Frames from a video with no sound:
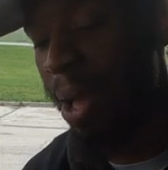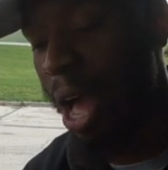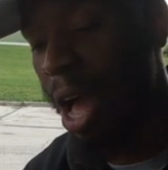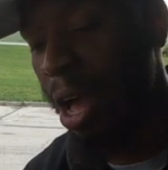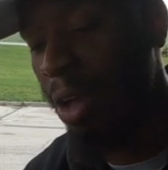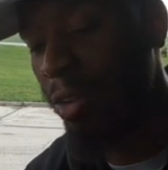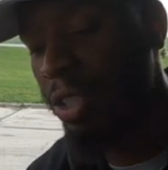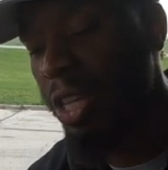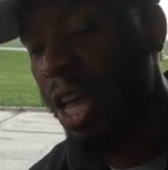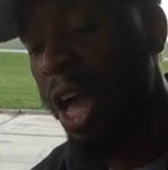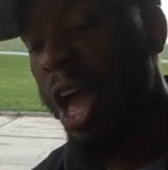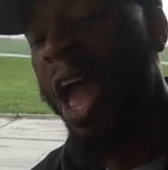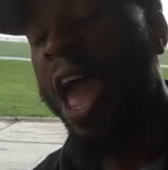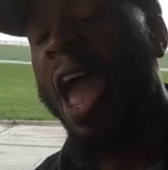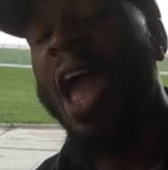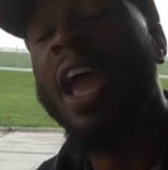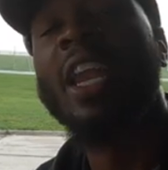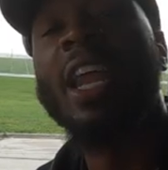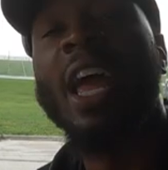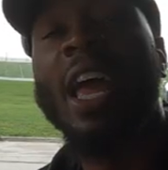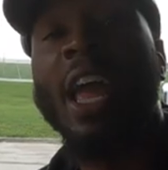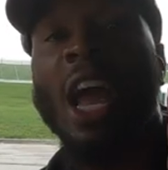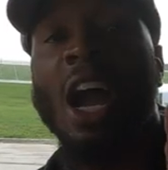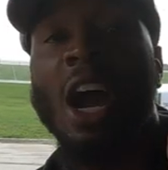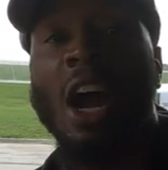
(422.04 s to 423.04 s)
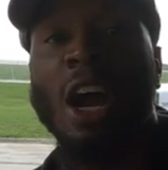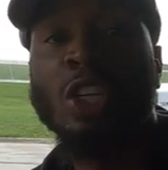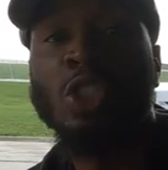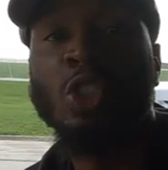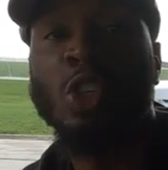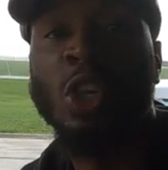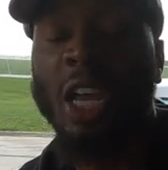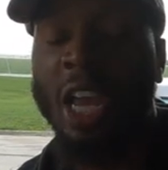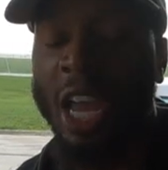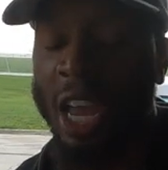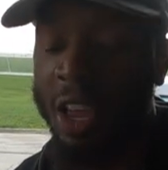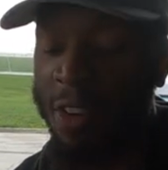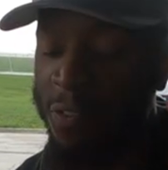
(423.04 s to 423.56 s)
miles, and one
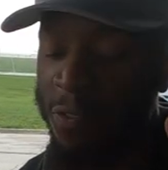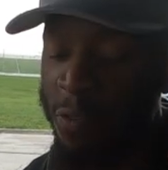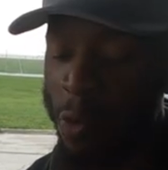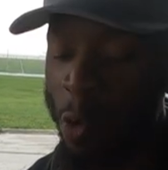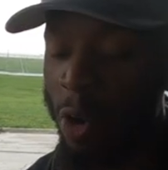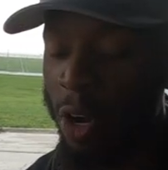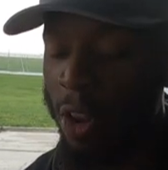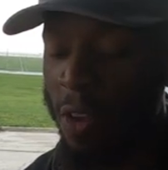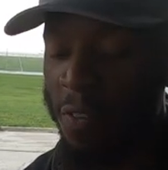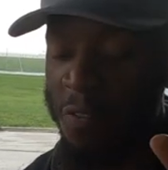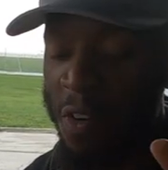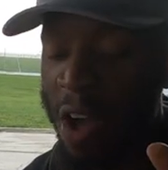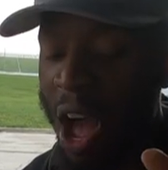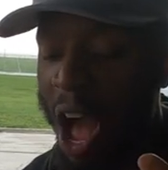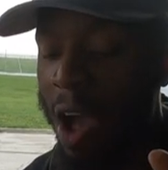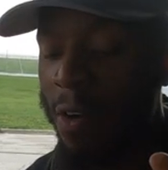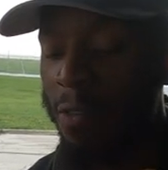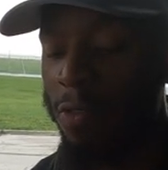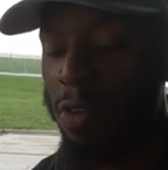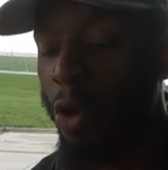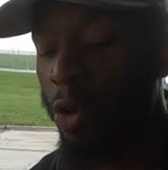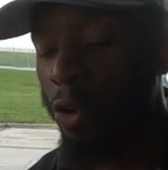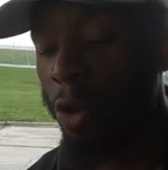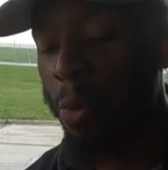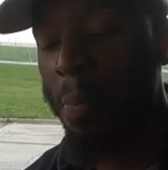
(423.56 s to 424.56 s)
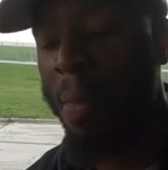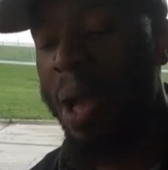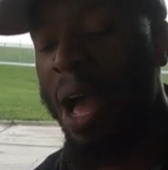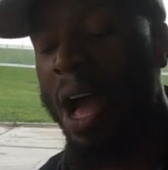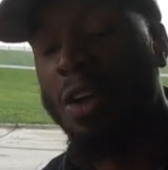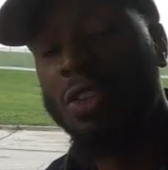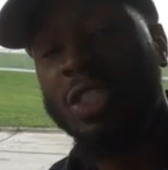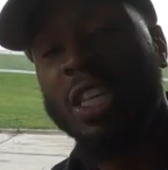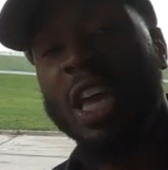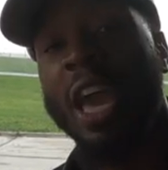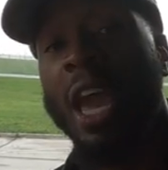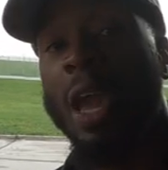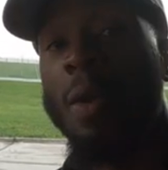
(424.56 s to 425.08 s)
hundred forty-five loaded
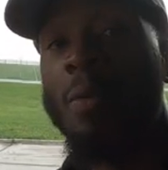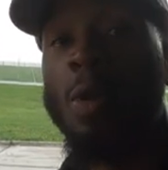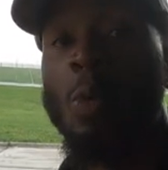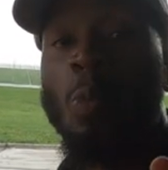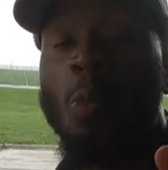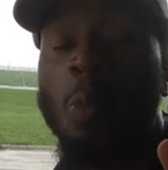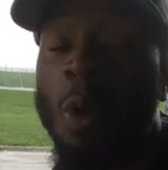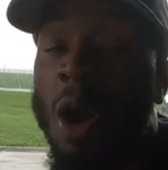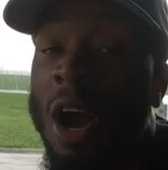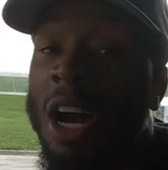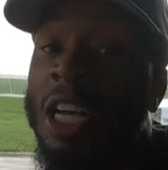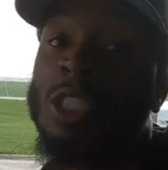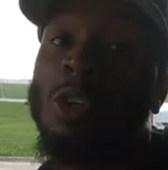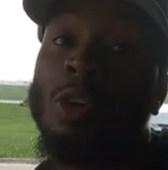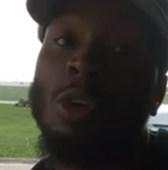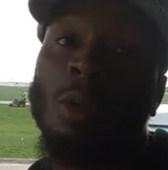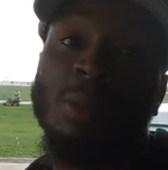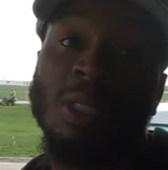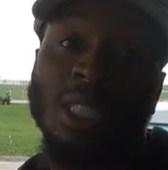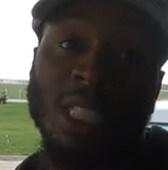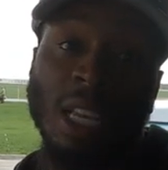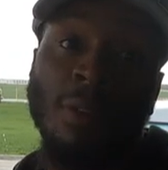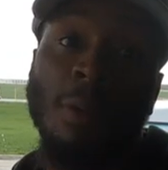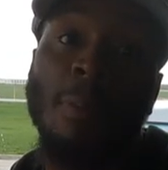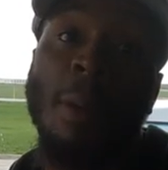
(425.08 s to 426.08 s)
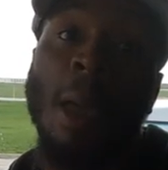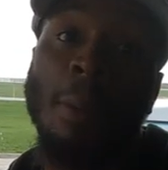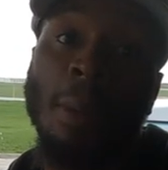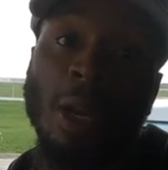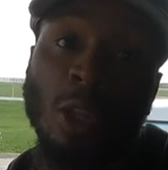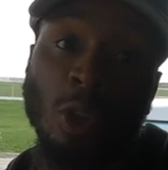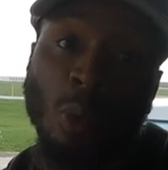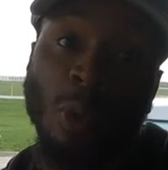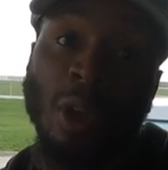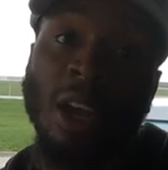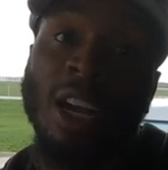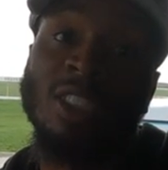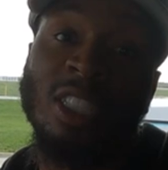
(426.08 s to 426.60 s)
miles, and we was gonna receive a
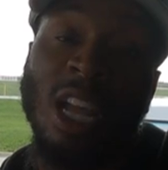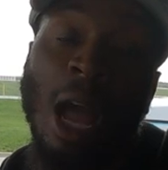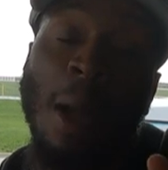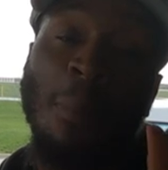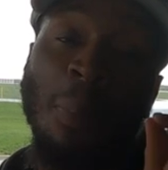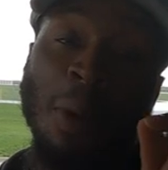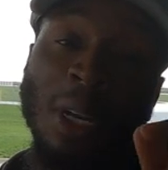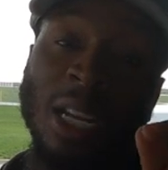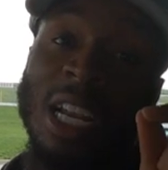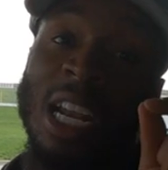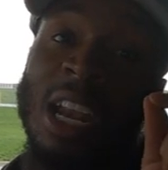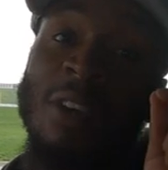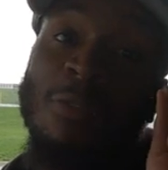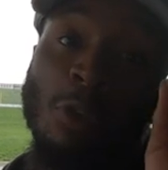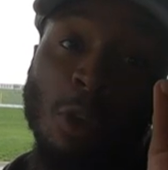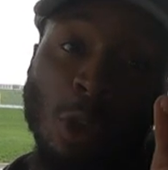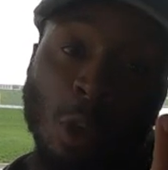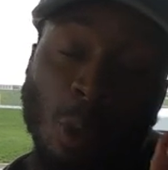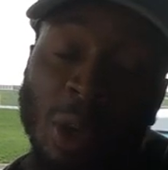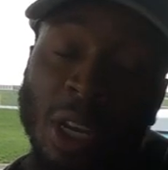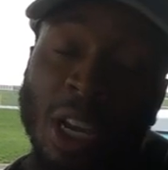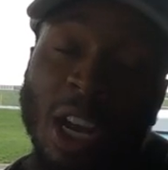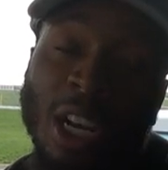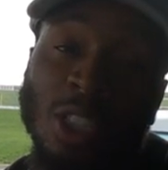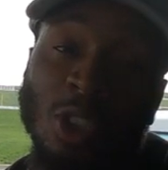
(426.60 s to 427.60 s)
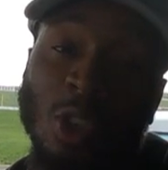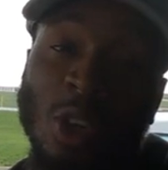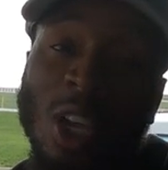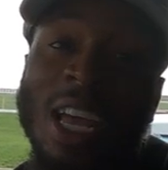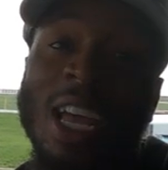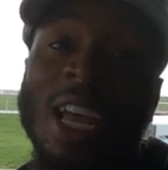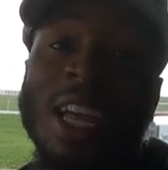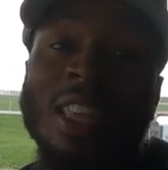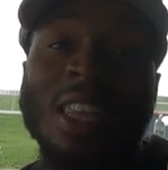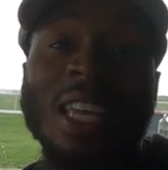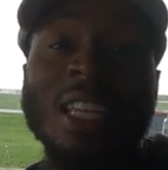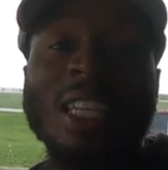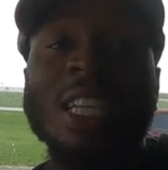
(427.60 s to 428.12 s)
payment of three hundred. I put it in for three hundred.
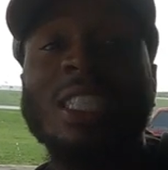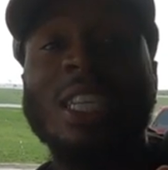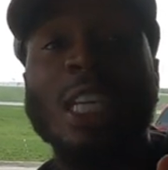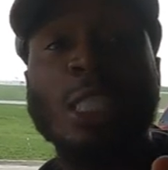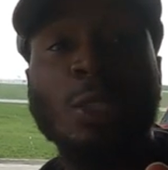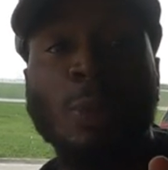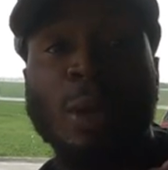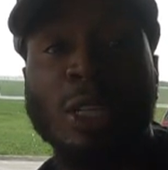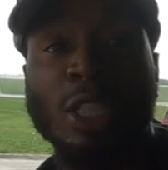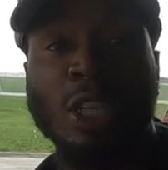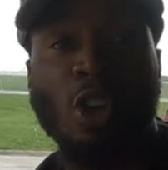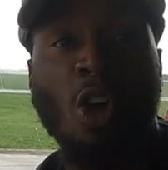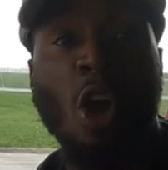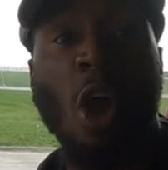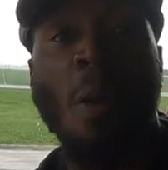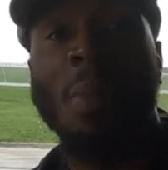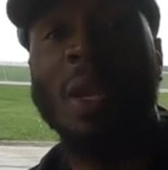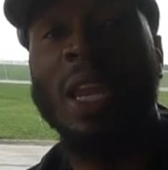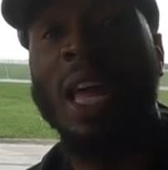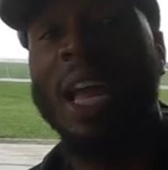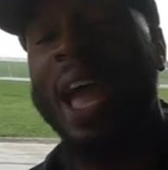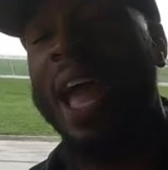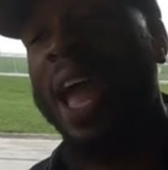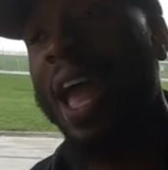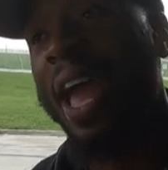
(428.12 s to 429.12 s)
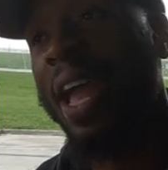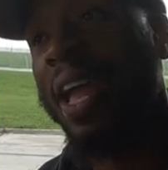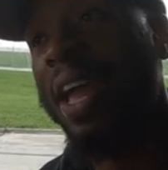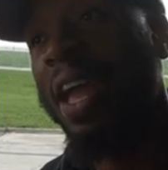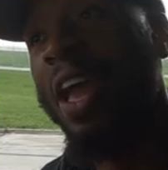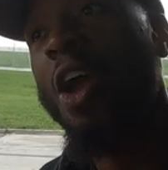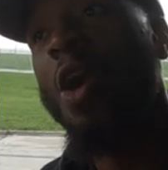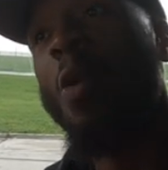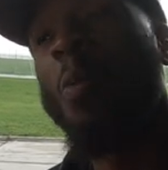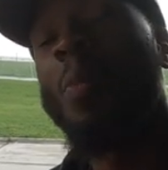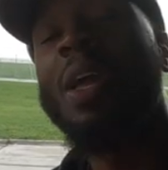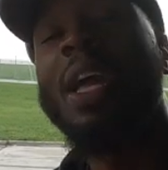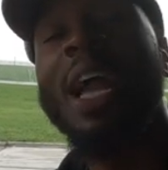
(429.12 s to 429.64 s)
Then the dispatcher called me like,
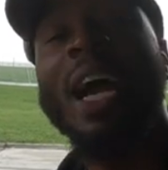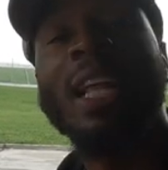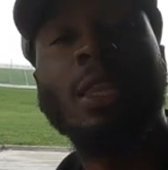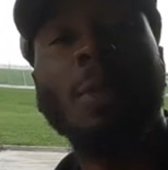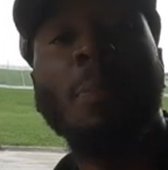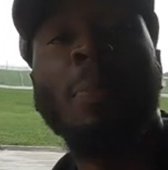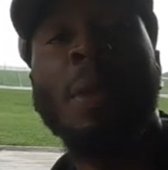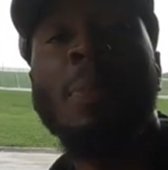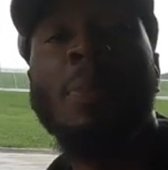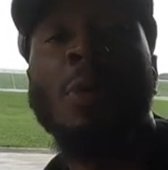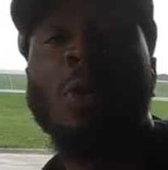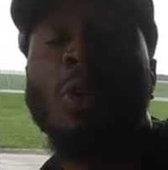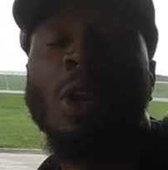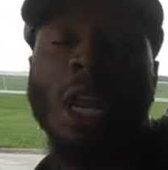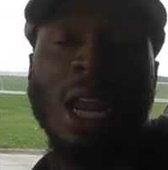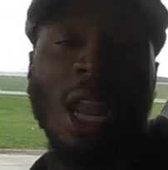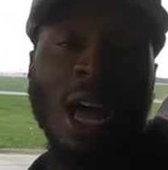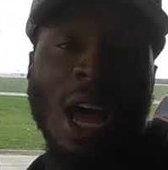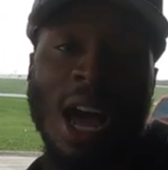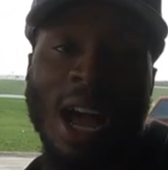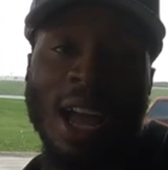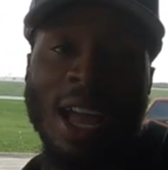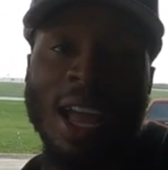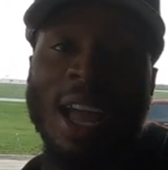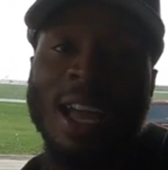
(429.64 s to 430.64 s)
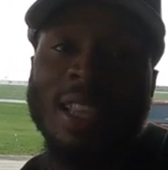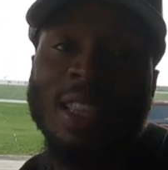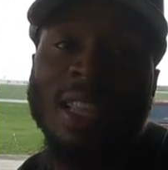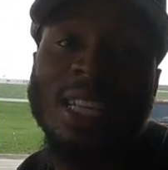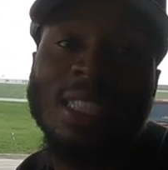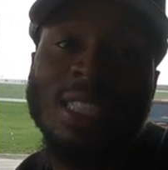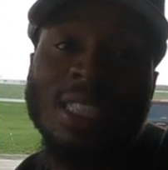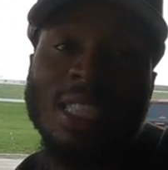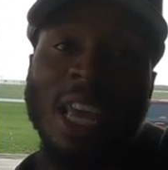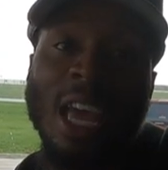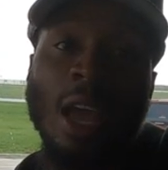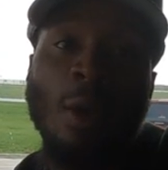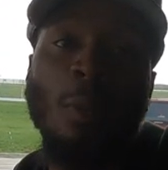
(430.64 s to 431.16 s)
hey, we got the people on the line.
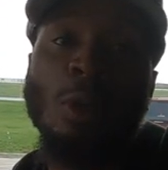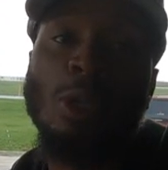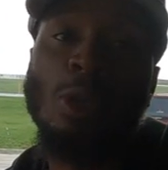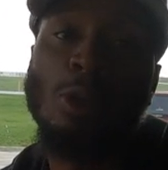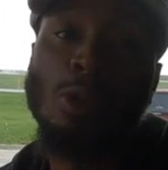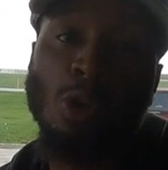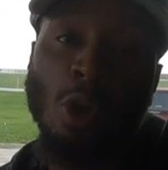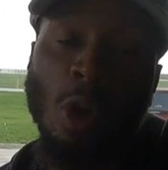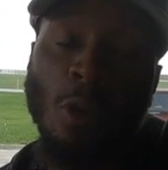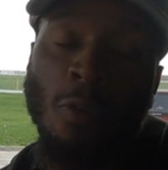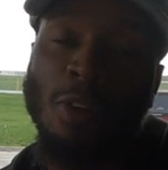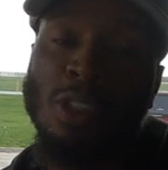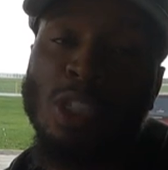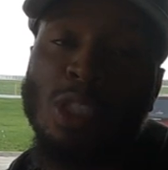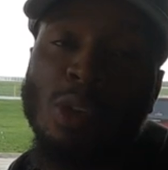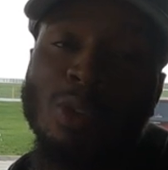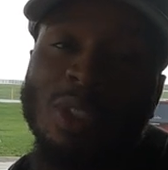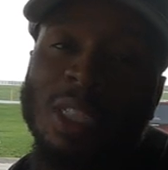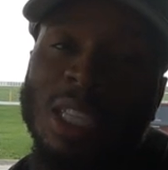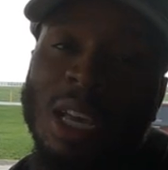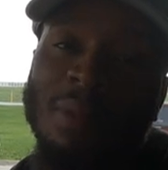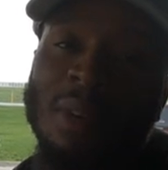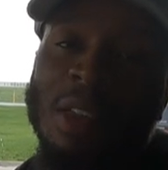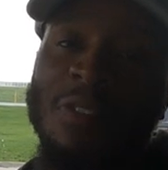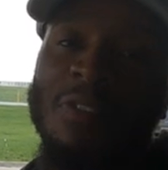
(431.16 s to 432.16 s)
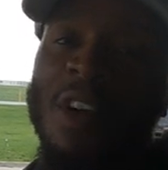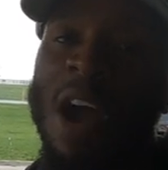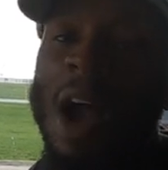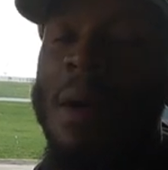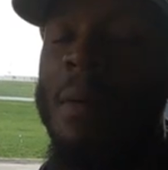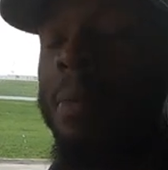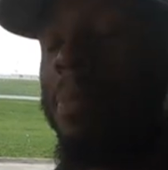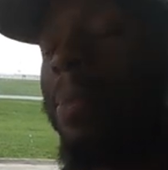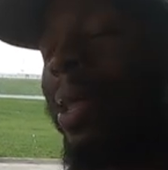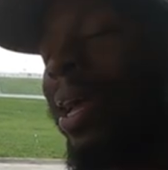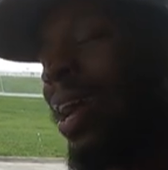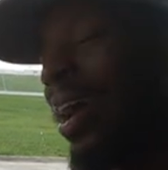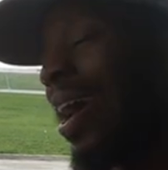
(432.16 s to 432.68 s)
They said, will you do it for two seventy-five?
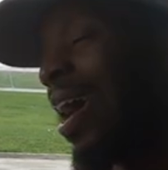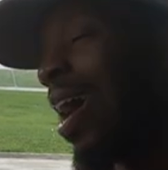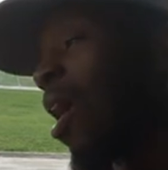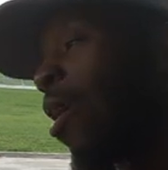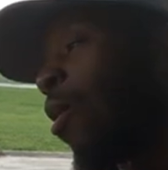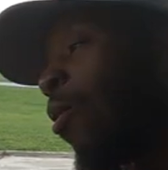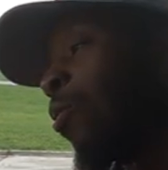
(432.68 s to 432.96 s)
I'm like, I